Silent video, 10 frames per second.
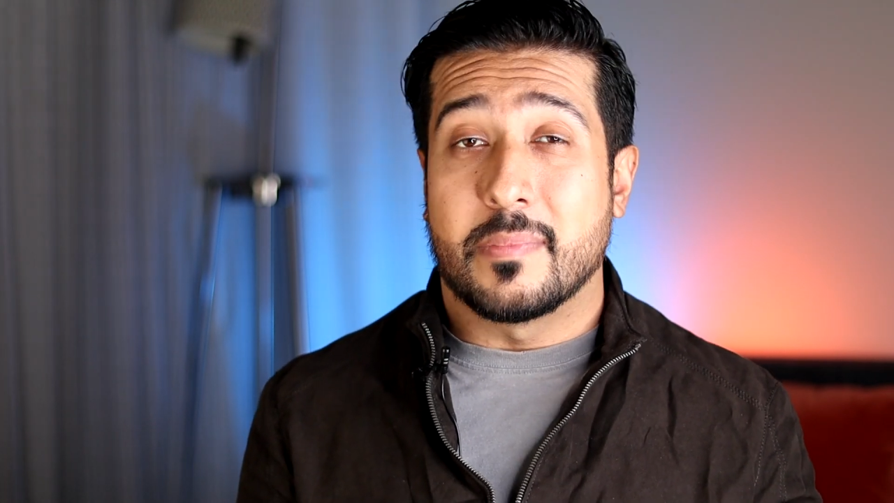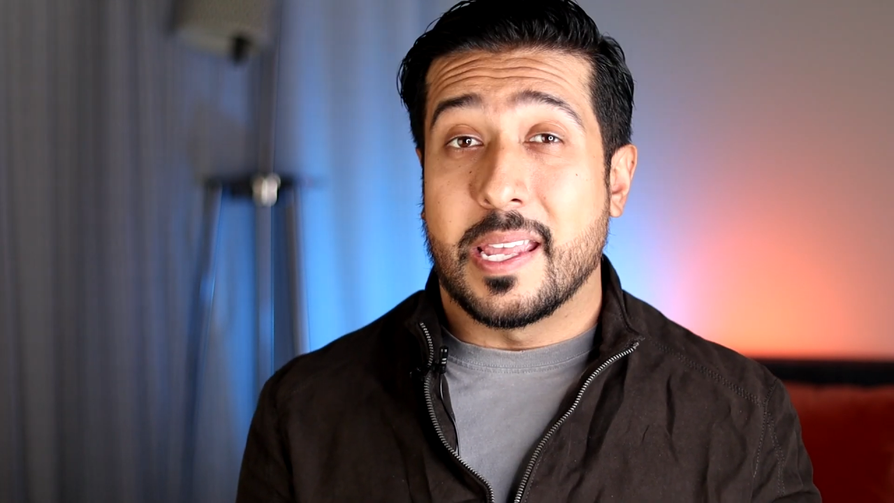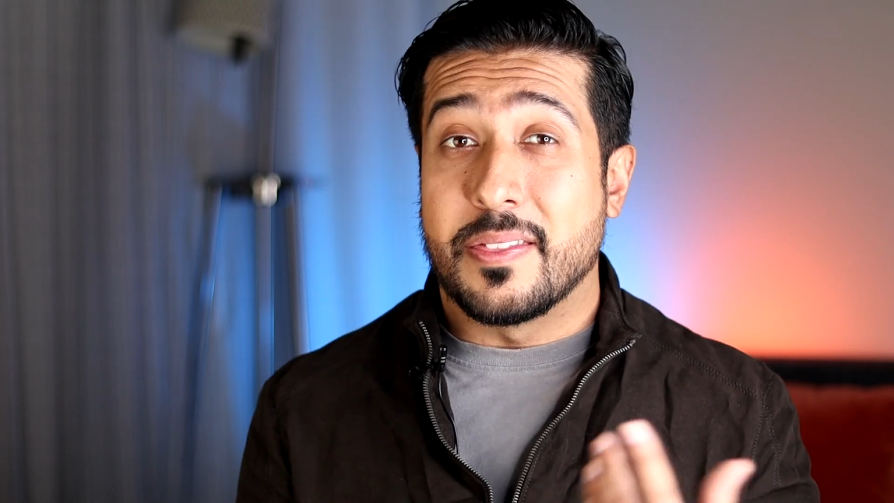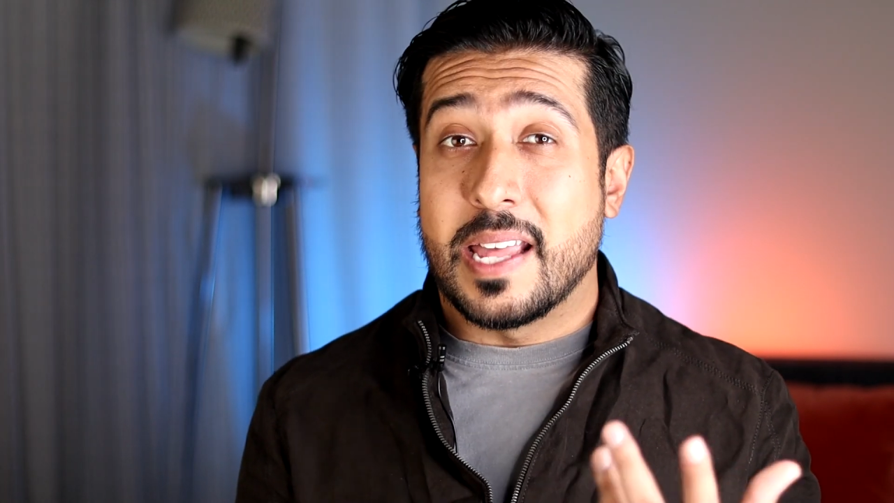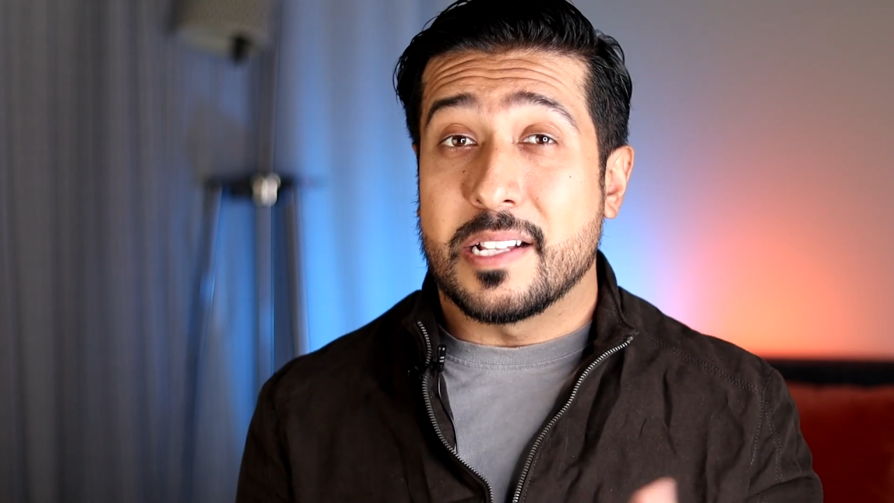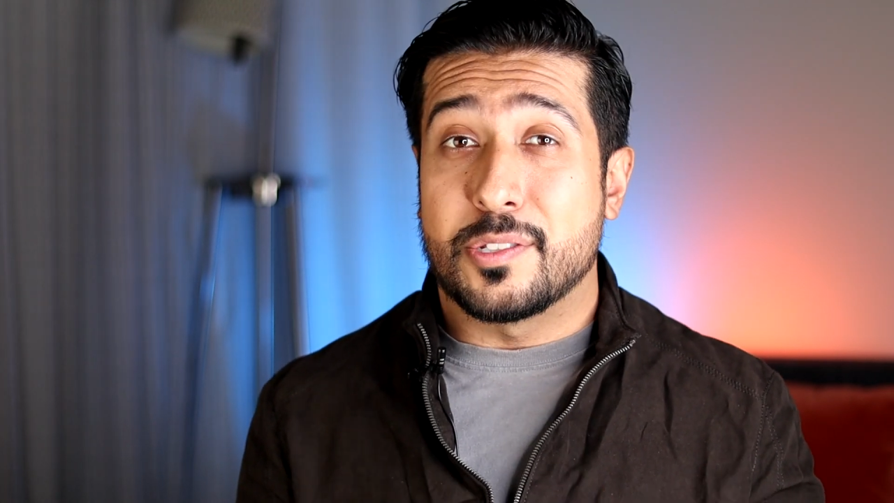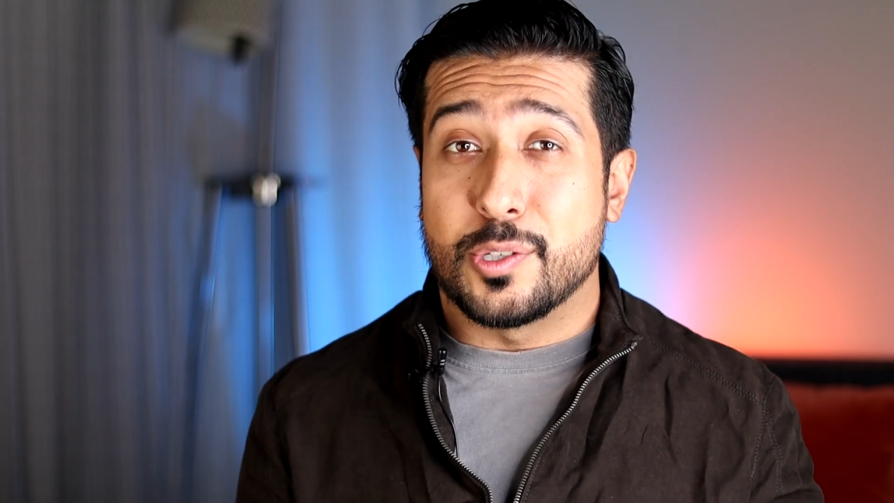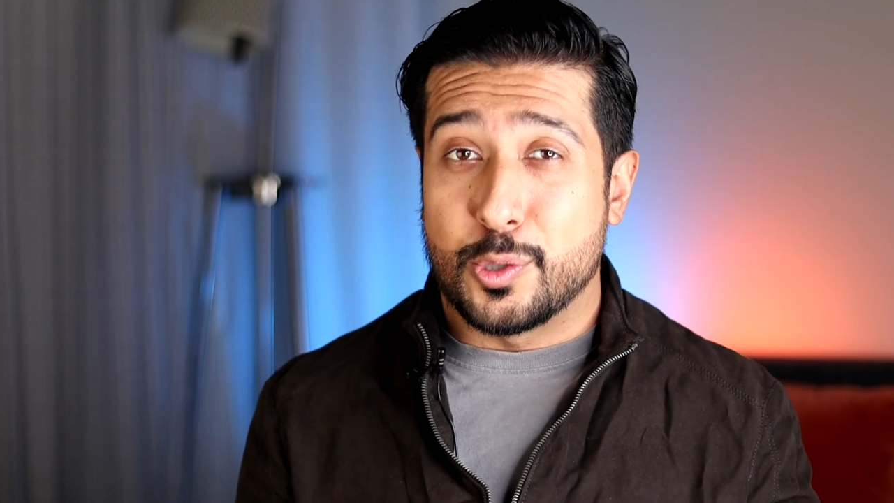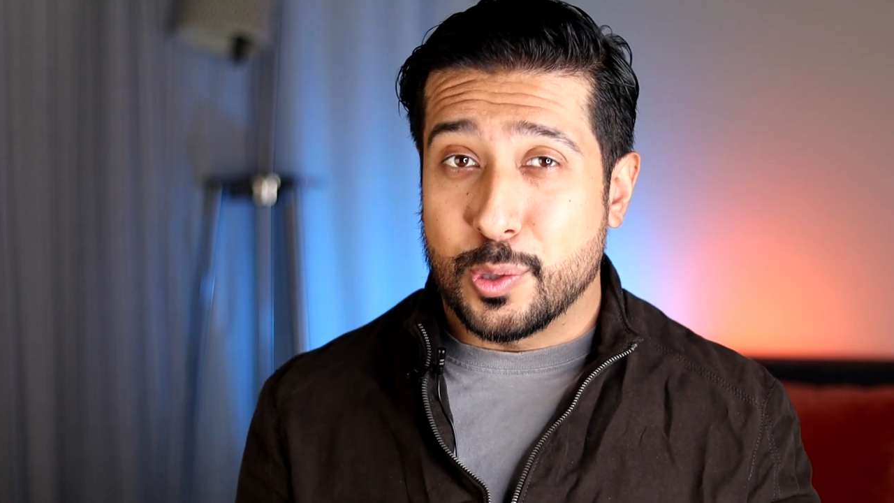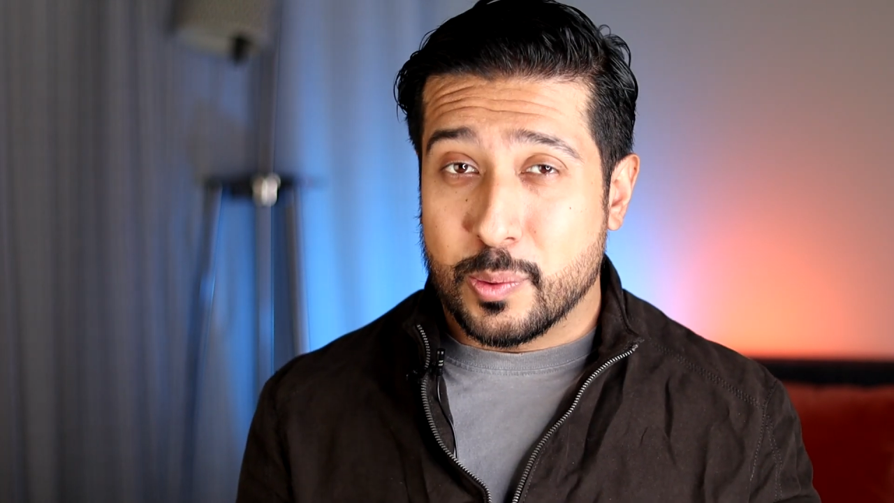And that's
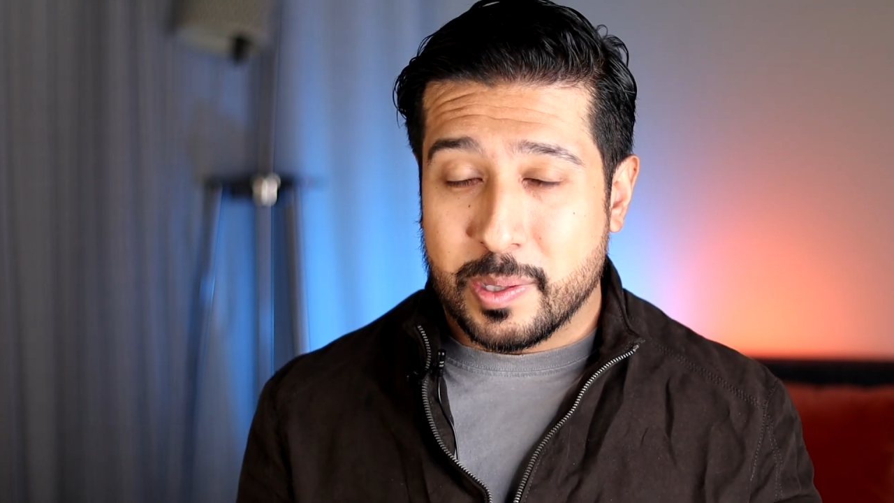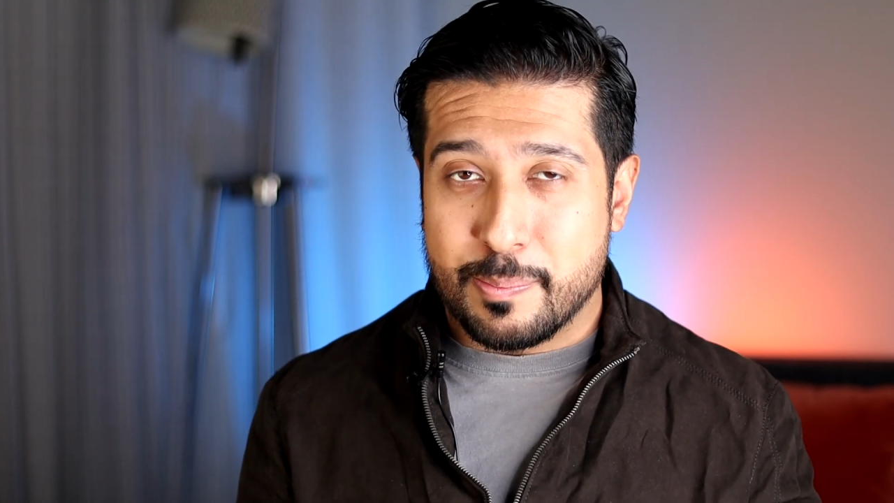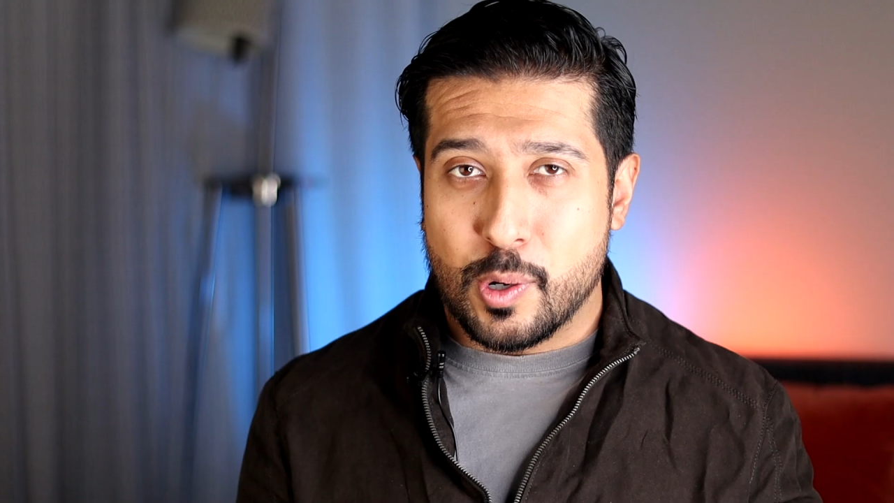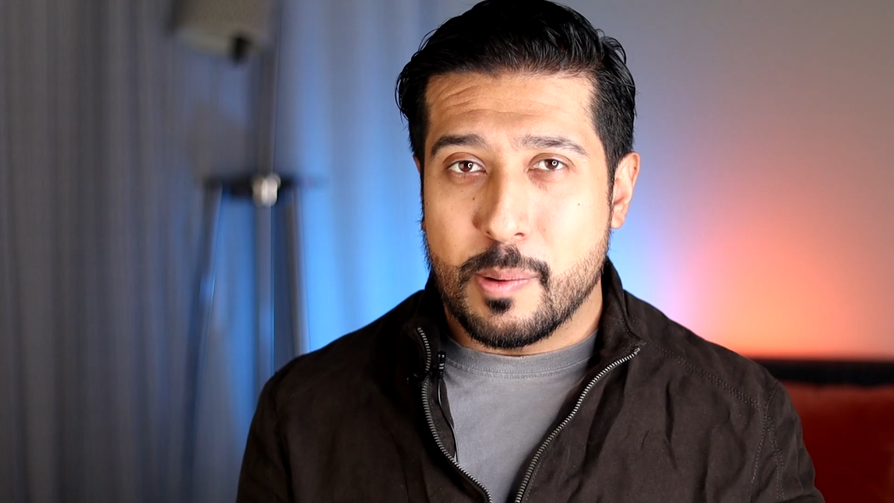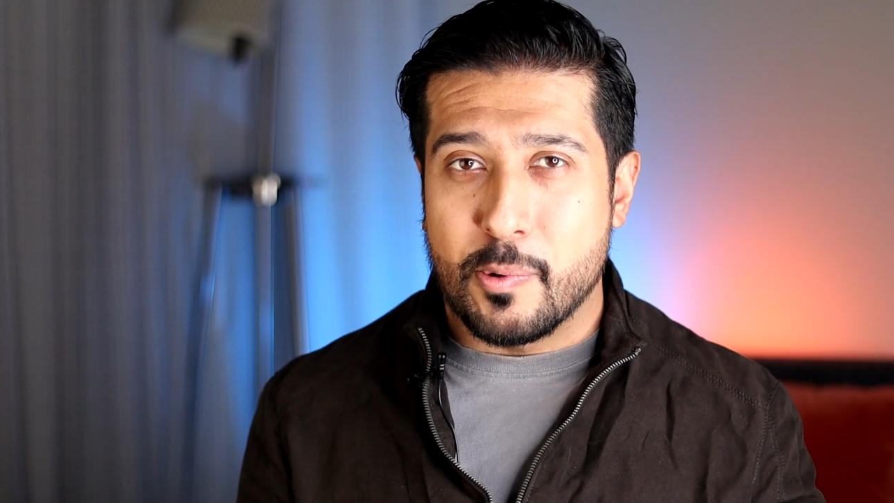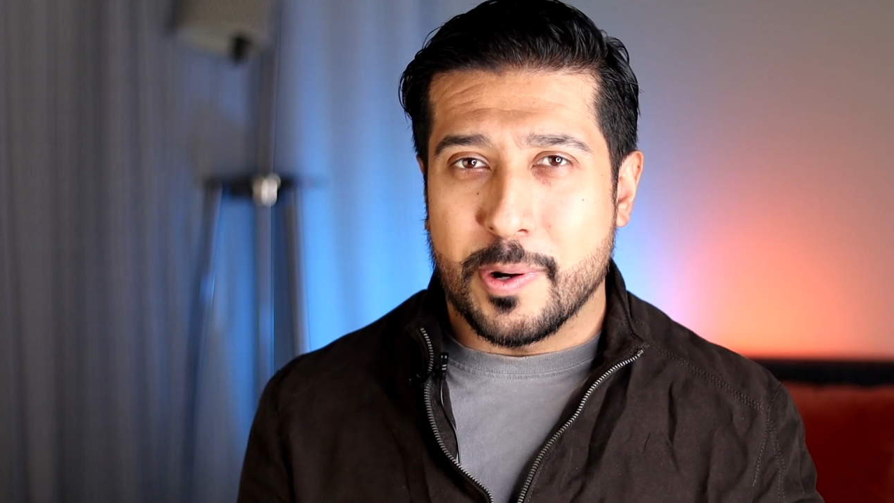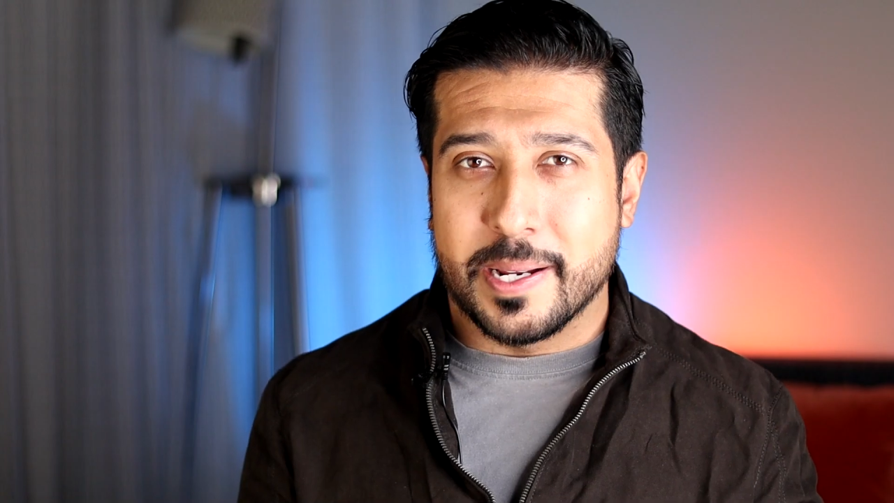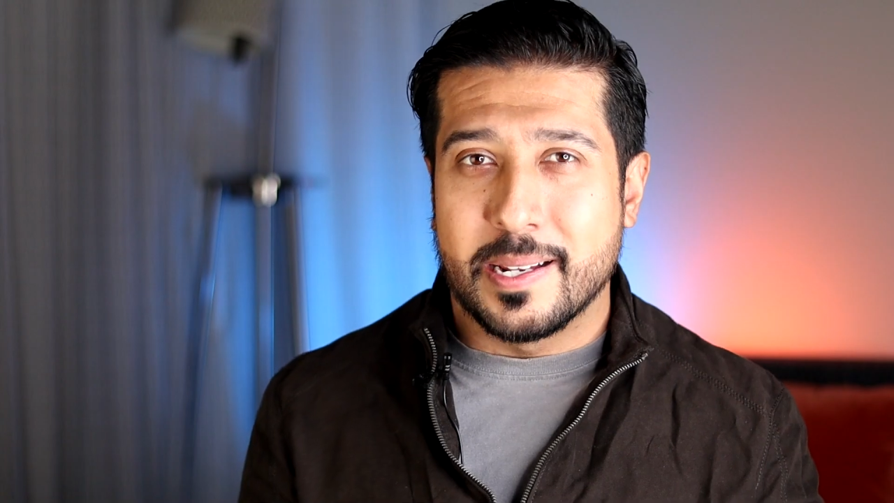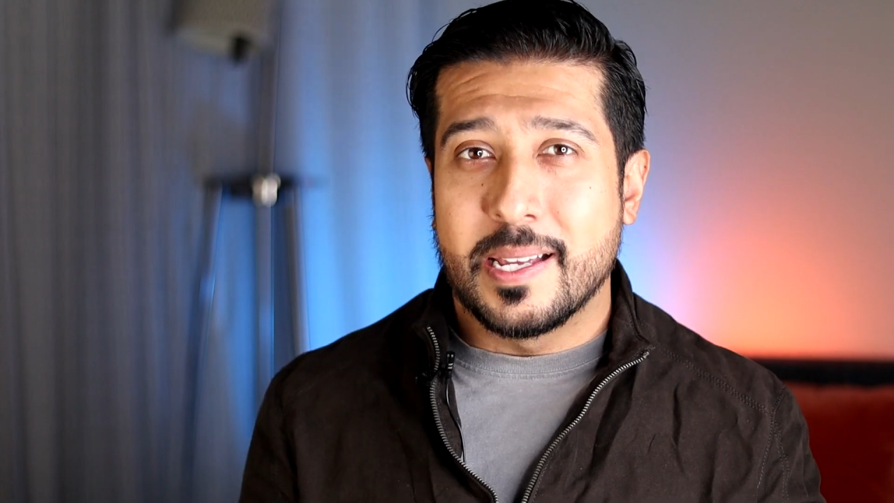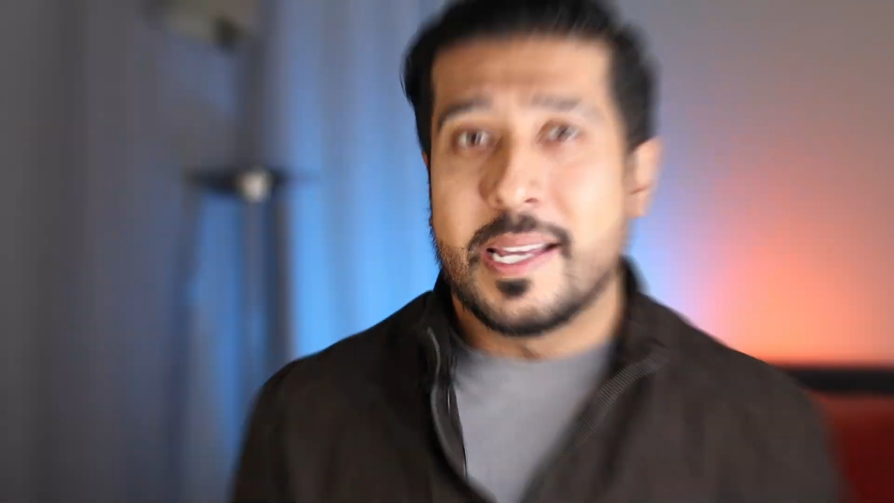the trick with berberine.